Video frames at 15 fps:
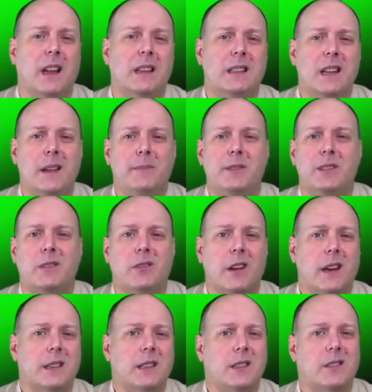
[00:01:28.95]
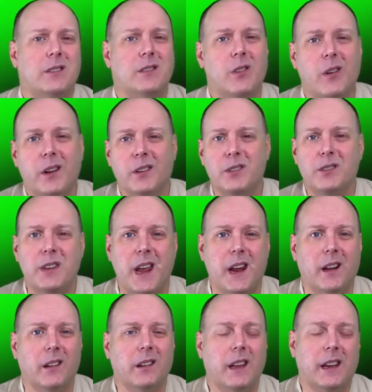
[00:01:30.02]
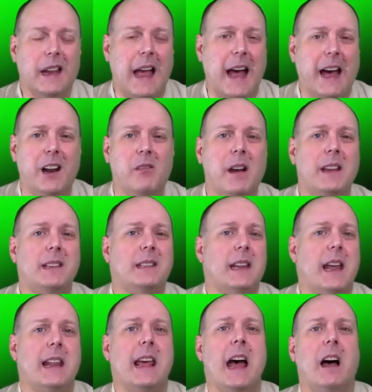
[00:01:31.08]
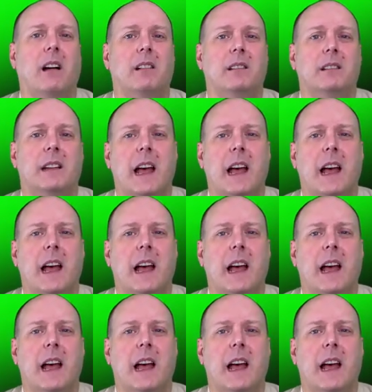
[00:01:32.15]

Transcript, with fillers: tips, tricks, and tutorials channel. Like, how do I stand out?